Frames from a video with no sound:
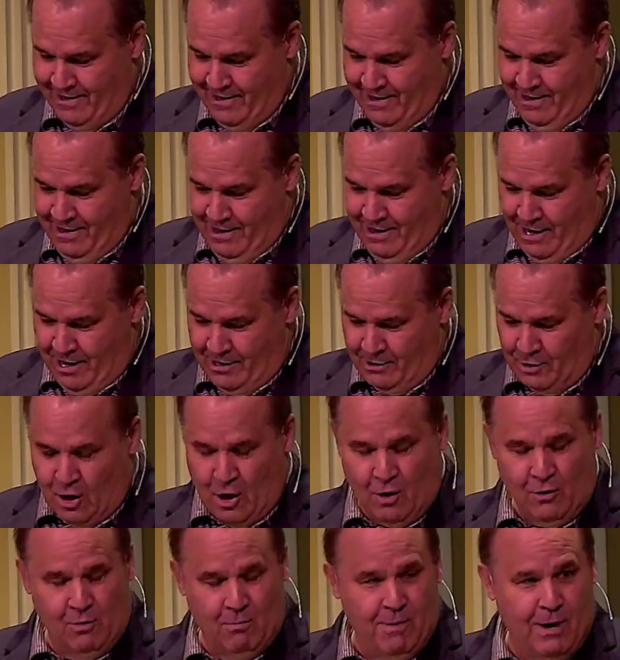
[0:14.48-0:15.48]
You know,
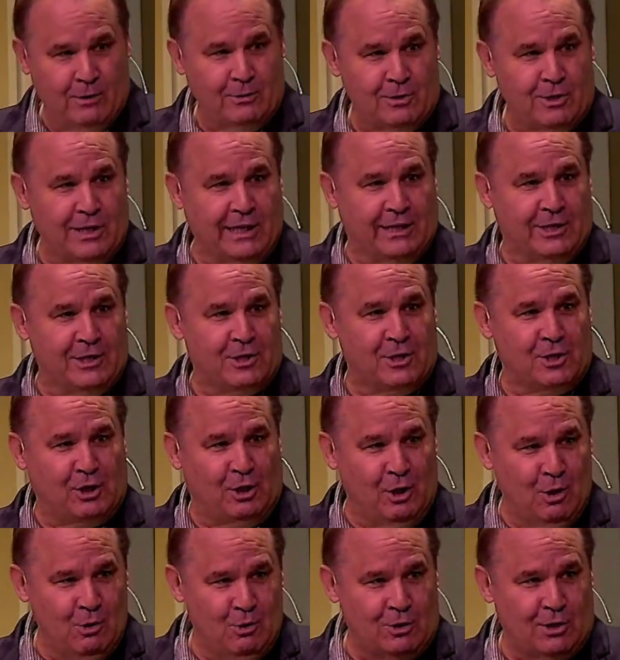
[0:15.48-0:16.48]
the most
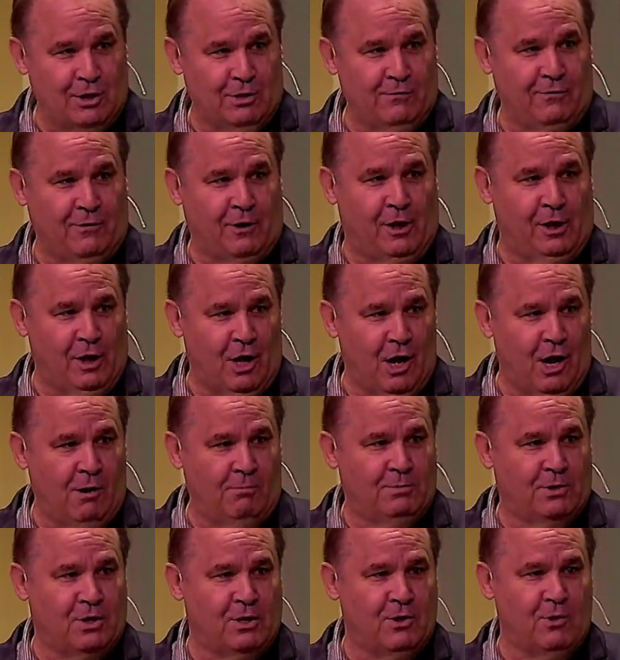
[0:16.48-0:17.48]
exclusive
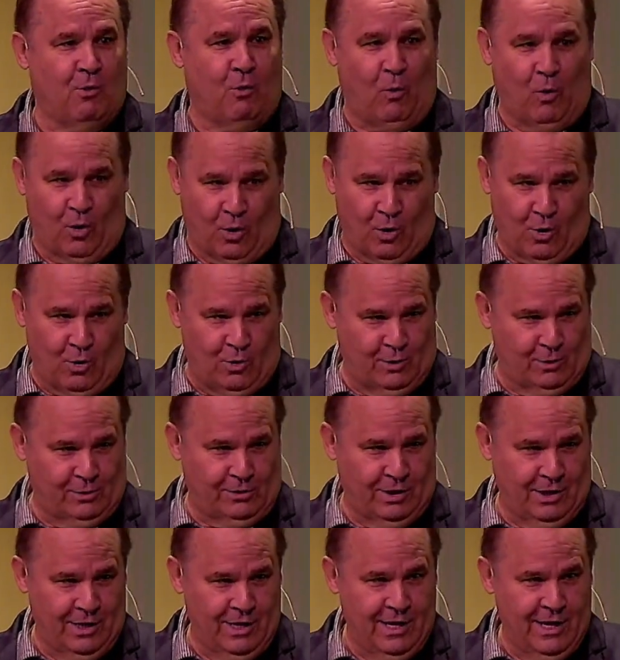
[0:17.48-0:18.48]
clubs in the world
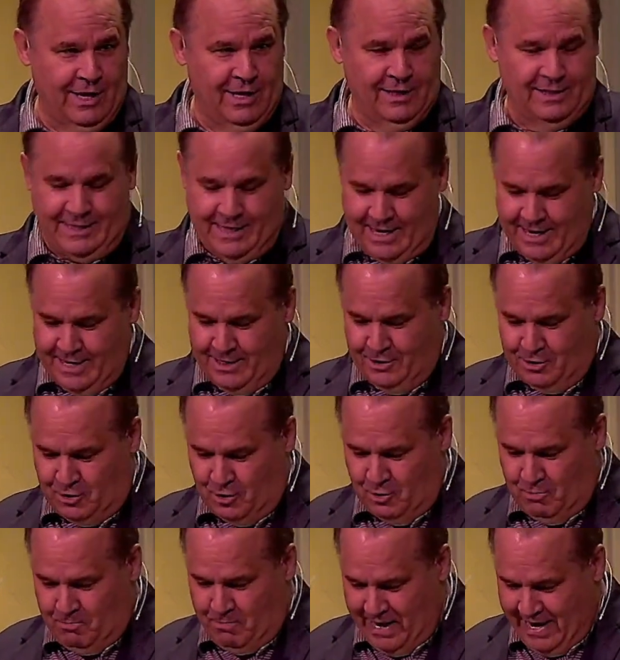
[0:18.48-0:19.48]
tend to
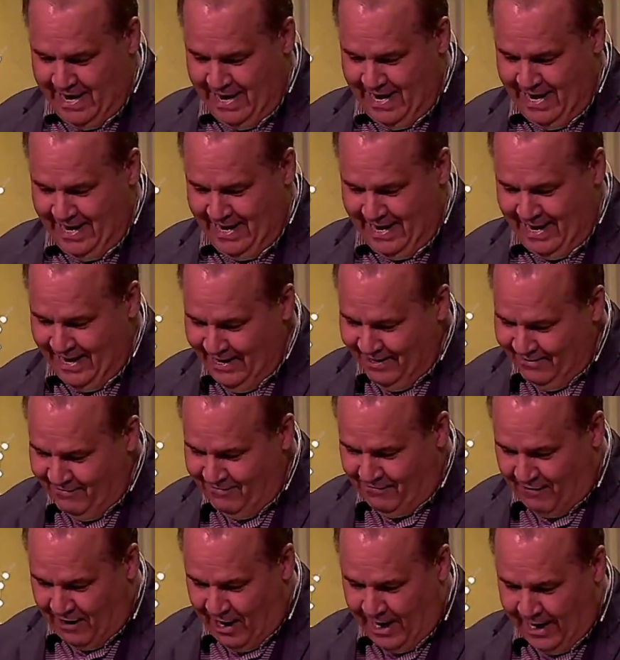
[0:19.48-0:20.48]
be
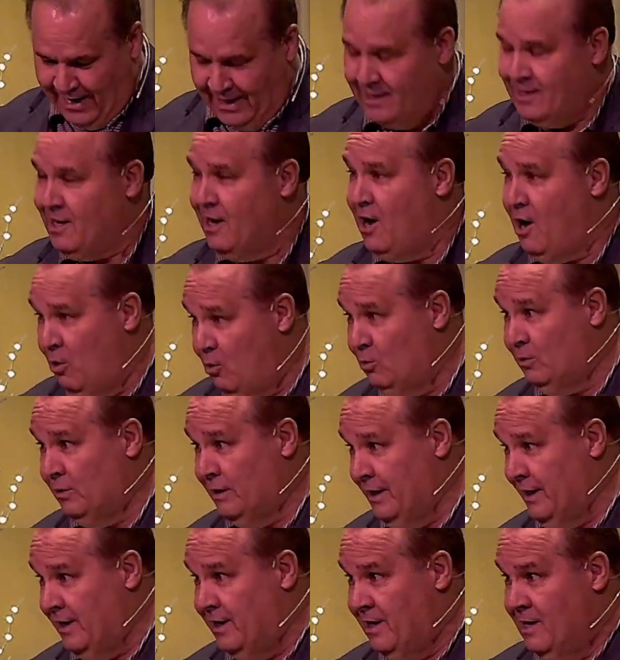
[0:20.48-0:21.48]
invite
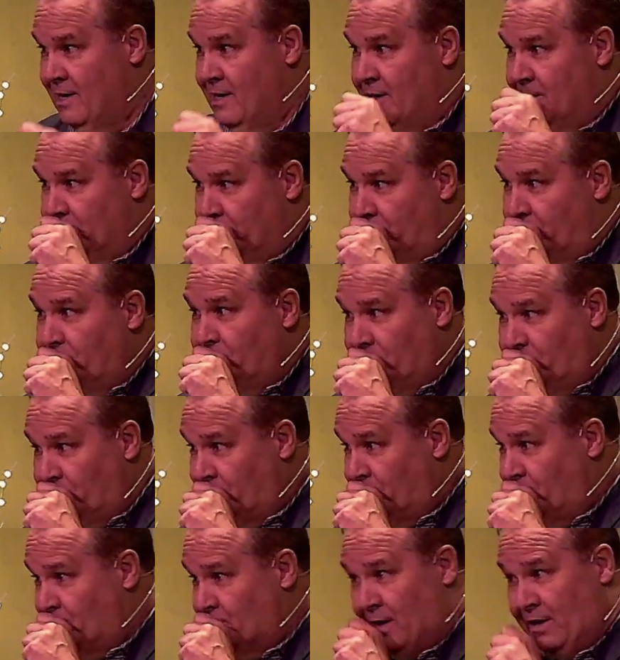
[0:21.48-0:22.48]
only.
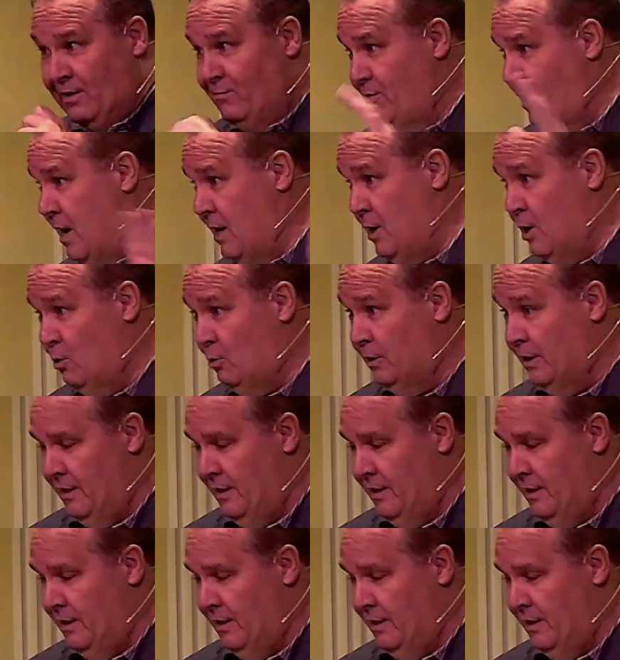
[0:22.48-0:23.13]
Invite only.